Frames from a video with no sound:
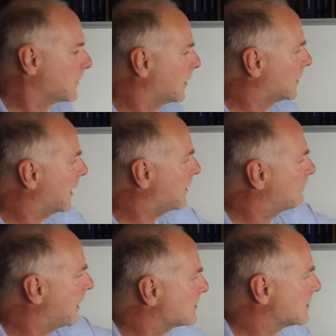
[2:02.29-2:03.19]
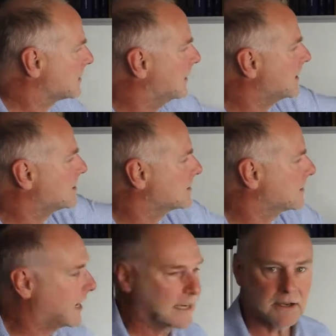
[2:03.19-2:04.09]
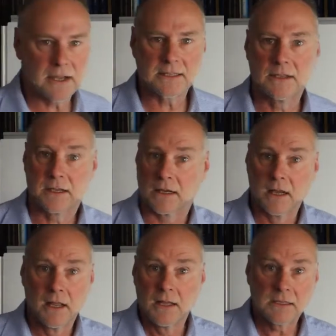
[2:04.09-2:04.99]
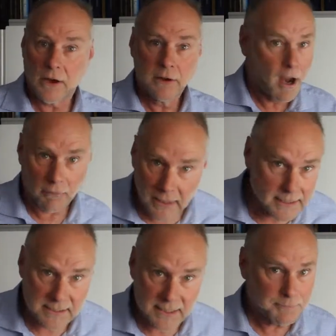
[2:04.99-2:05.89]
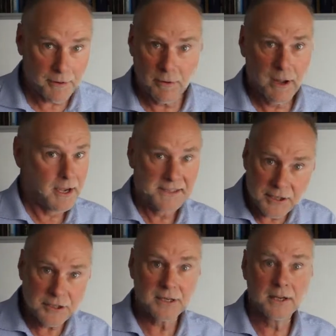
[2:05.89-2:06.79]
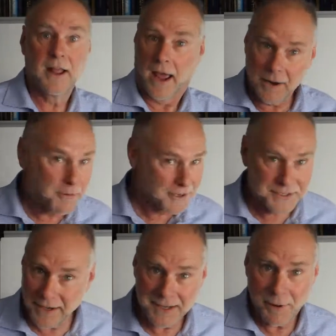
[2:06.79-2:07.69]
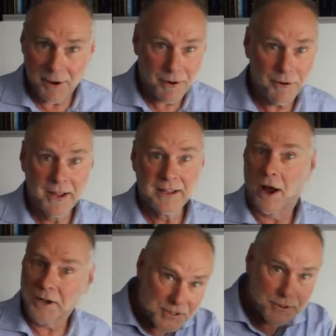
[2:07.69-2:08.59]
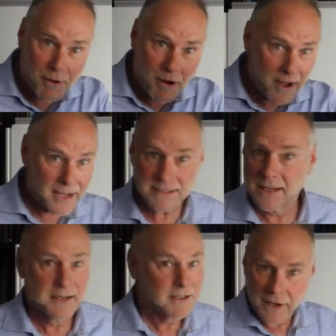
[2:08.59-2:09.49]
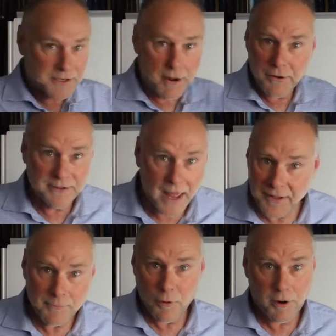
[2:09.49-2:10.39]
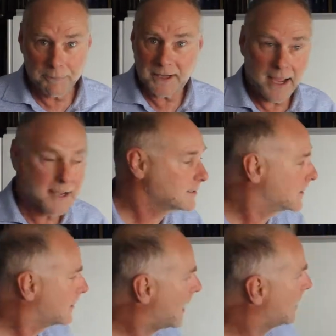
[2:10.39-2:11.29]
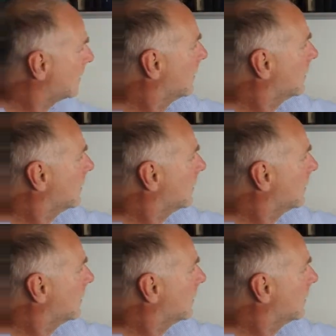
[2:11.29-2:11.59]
Okay, plus is connected to the headlight circuit. So a really simple addition, and it works really well. Only two wires. Nothing more complicated than that.